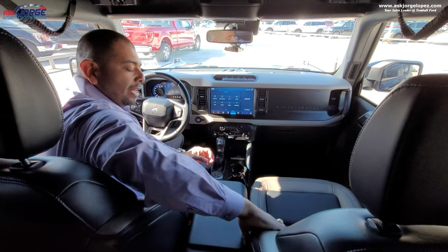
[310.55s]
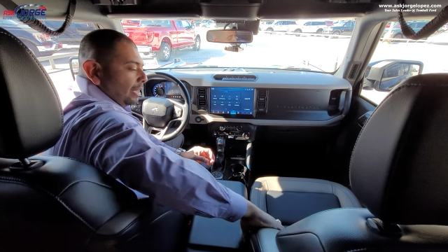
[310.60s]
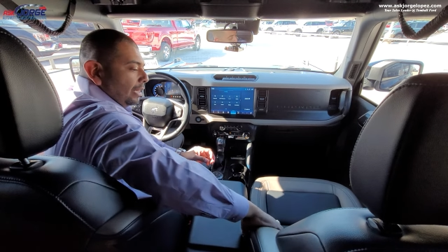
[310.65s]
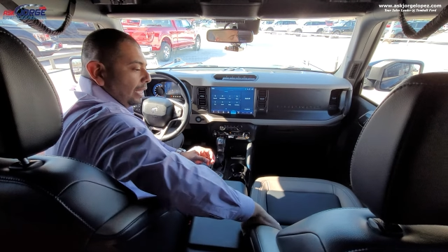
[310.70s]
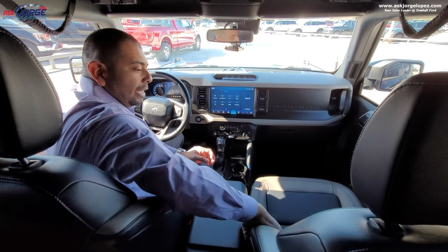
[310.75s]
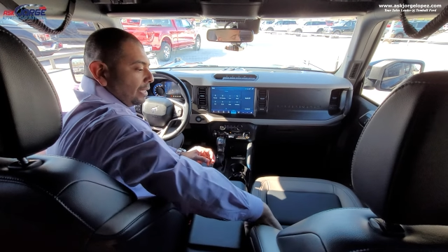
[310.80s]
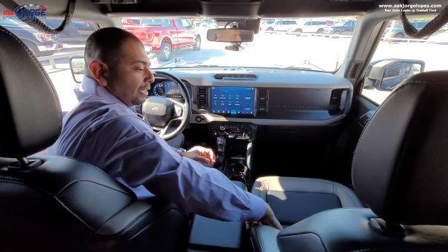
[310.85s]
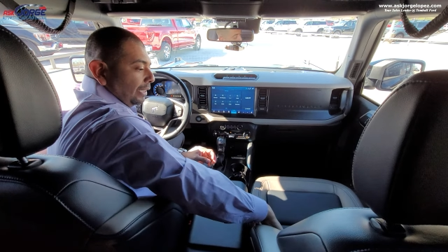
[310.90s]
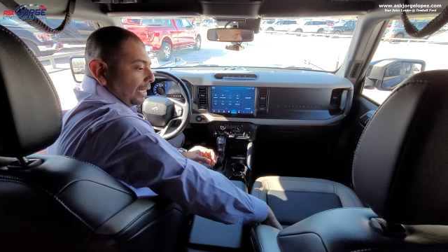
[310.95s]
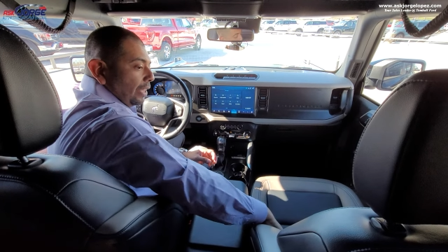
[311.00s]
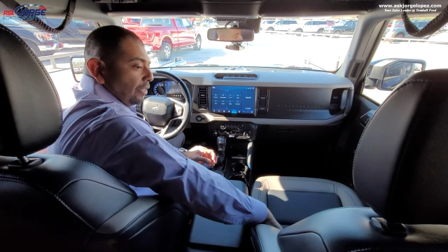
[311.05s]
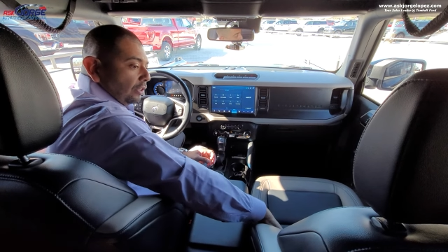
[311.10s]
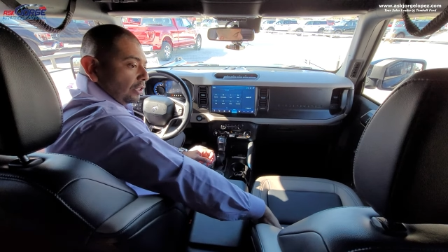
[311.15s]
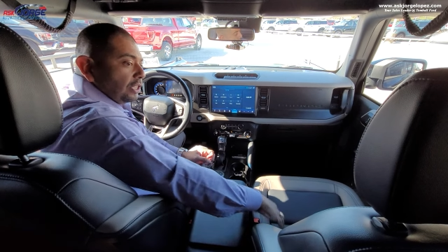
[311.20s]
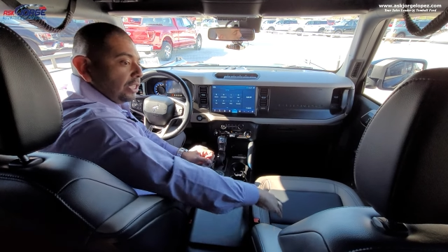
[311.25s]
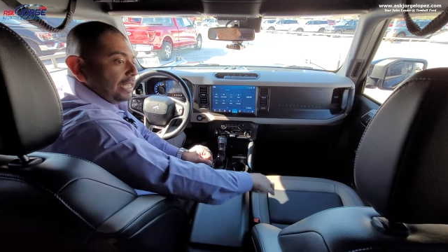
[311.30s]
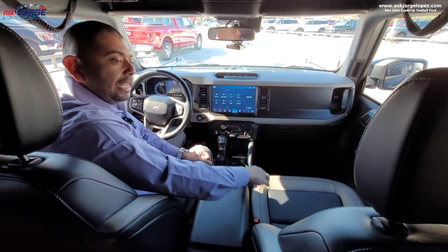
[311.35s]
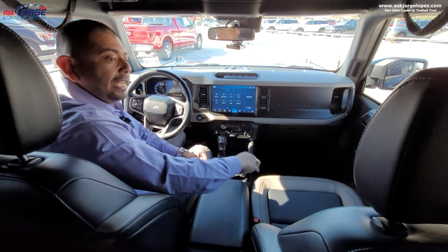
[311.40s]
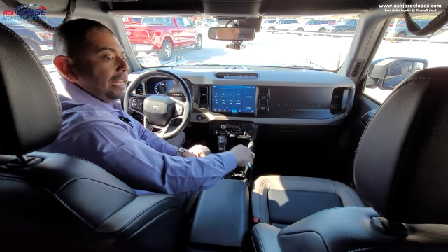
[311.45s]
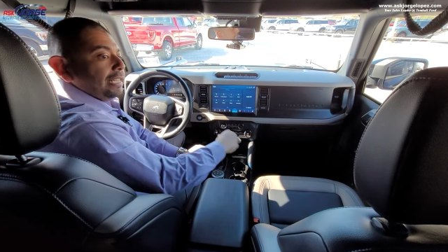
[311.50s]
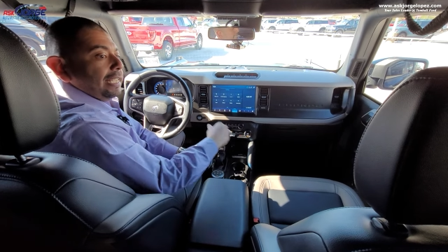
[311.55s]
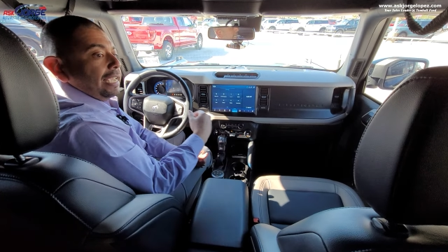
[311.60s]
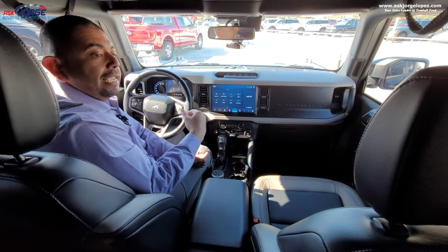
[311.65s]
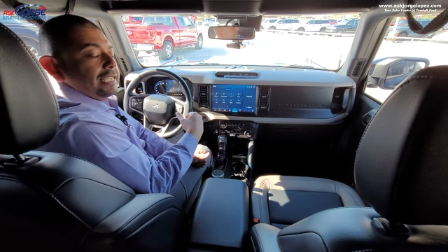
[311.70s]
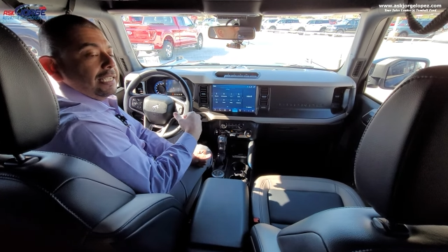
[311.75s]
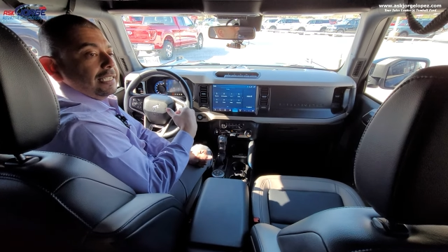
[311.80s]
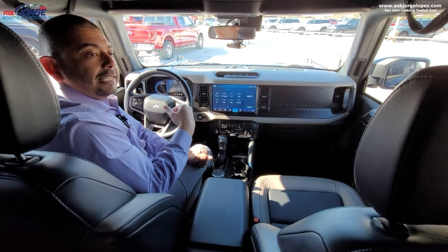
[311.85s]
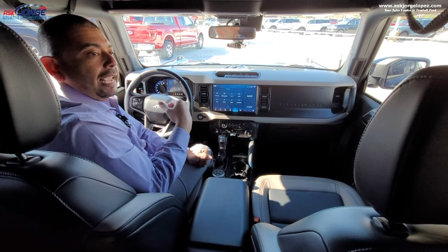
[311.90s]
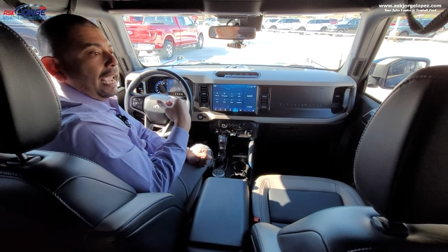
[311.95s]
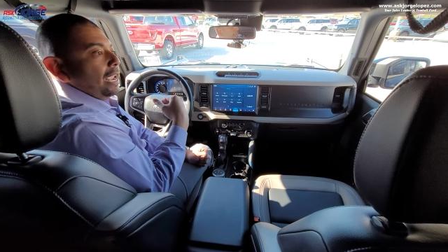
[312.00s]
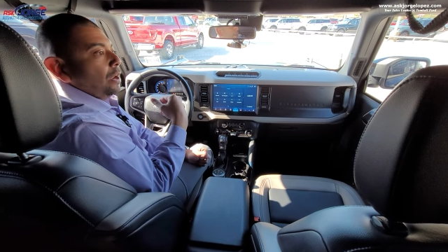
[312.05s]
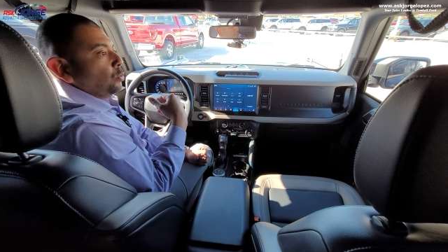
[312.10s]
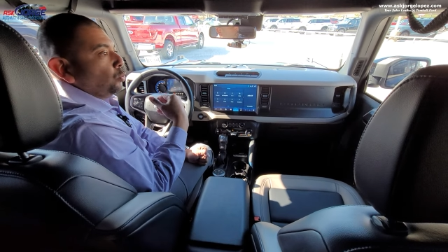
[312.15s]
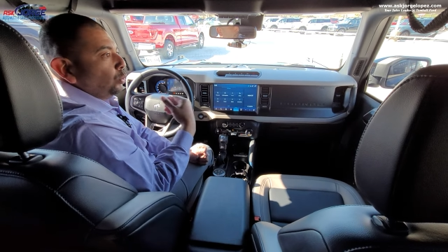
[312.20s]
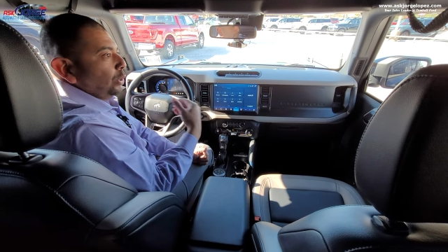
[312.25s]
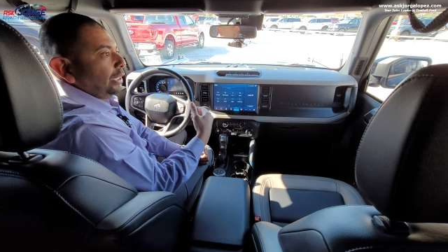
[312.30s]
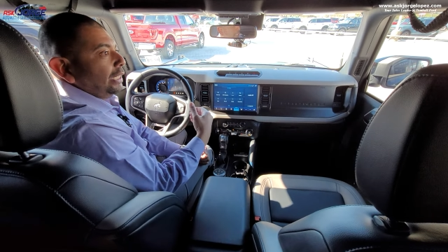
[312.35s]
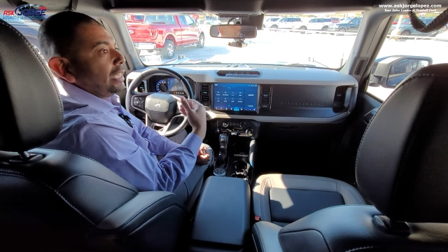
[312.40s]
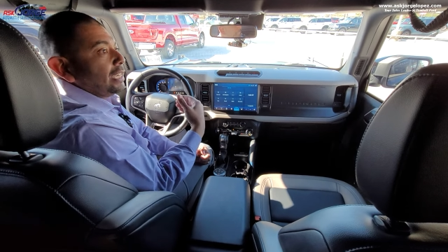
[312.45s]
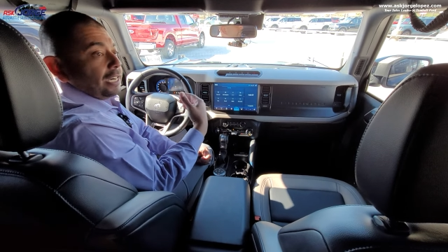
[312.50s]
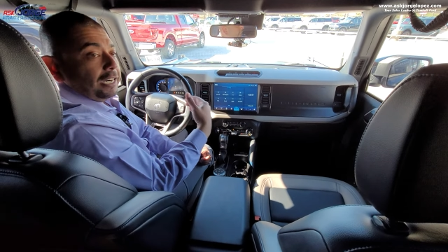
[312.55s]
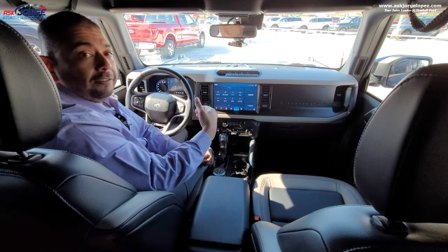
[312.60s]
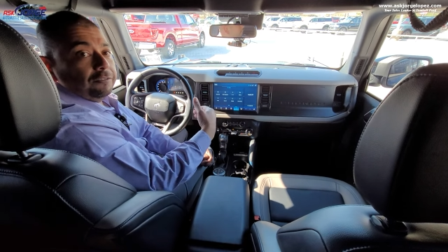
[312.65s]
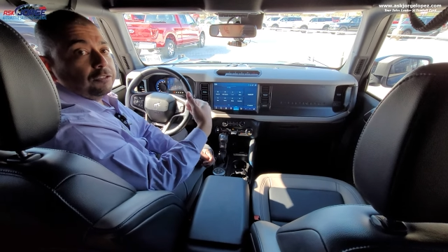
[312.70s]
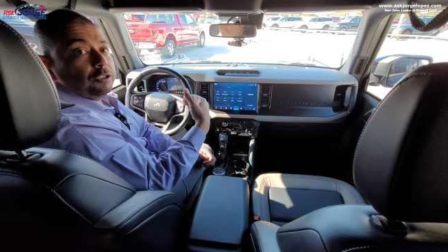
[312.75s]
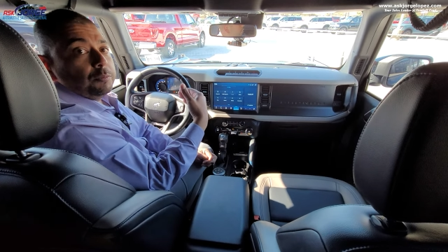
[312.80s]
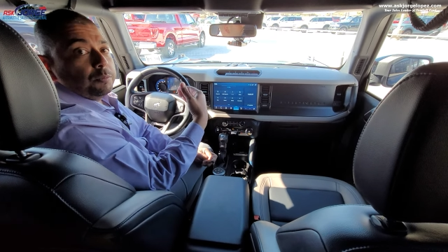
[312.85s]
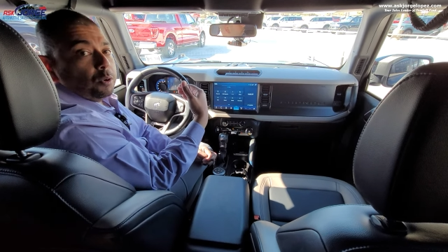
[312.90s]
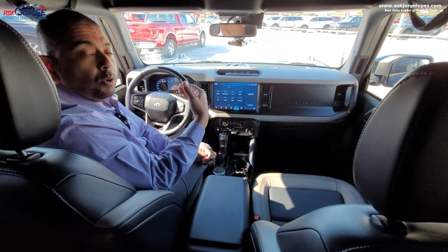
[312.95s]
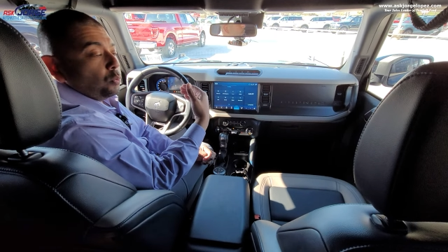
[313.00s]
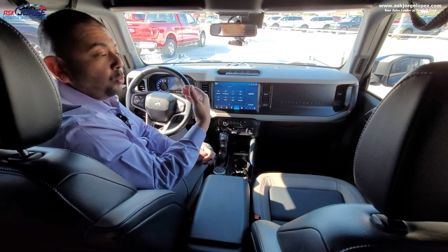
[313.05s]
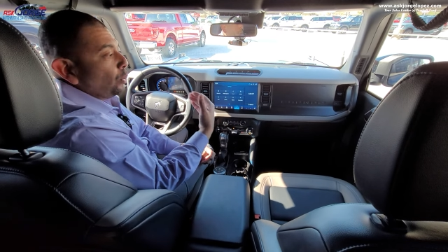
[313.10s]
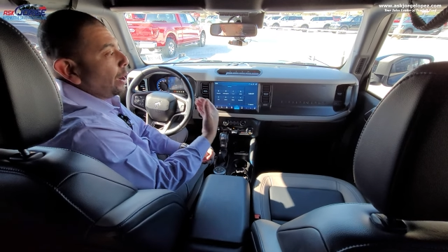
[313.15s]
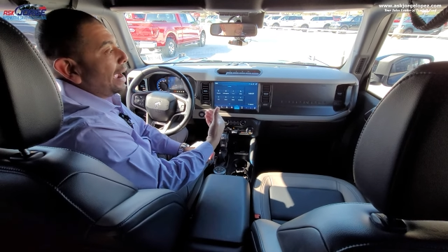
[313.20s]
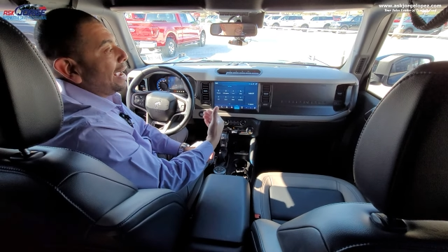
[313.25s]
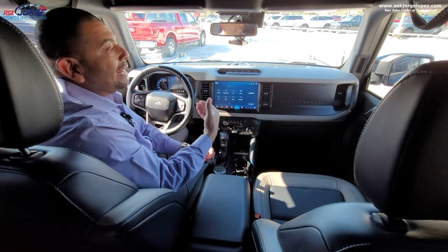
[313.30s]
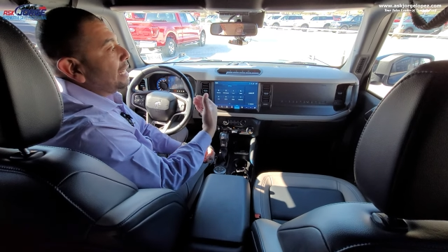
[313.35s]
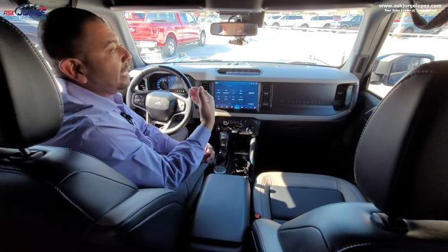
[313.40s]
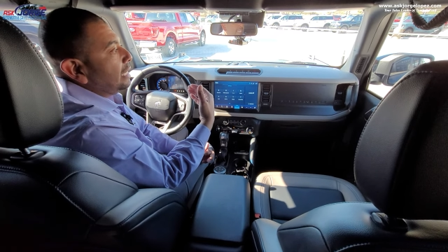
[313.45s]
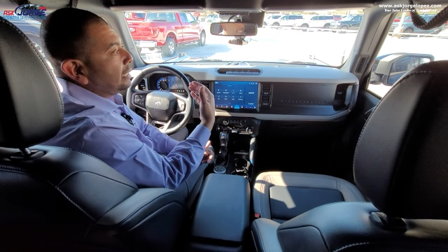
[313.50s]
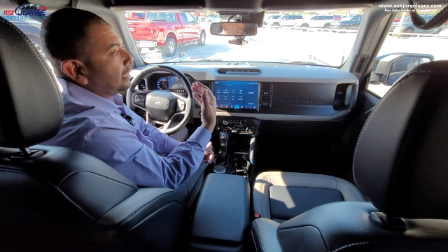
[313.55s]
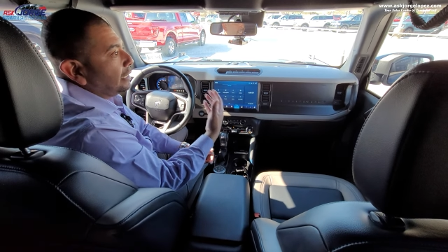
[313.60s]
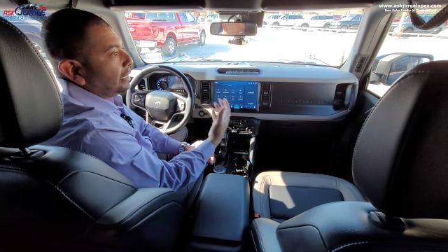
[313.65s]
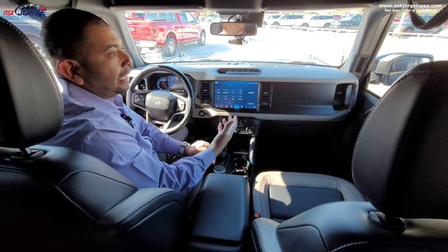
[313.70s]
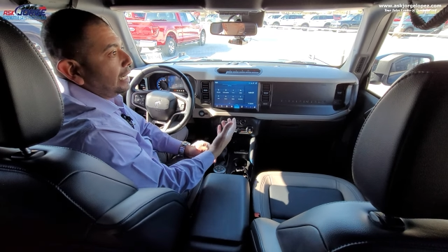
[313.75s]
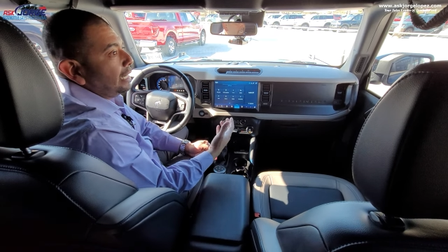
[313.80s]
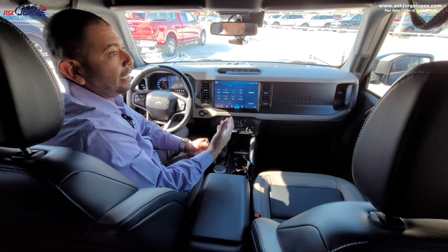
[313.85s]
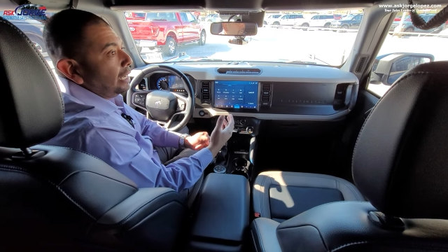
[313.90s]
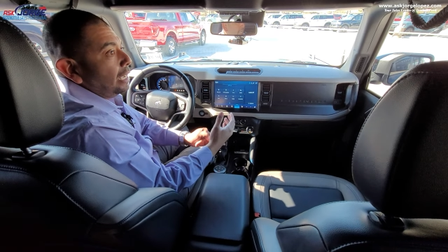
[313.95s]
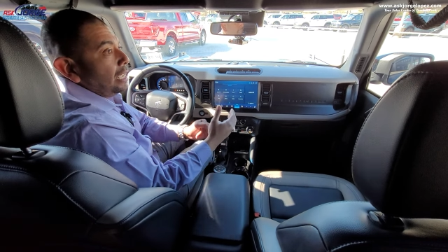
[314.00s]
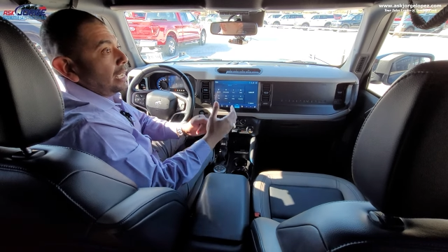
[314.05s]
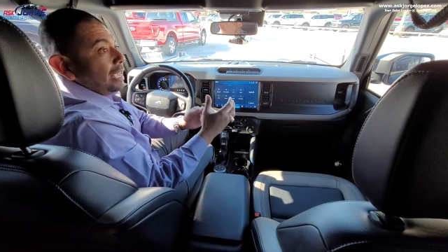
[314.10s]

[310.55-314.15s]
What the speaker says: This leather seat is a really comfortable riding seat,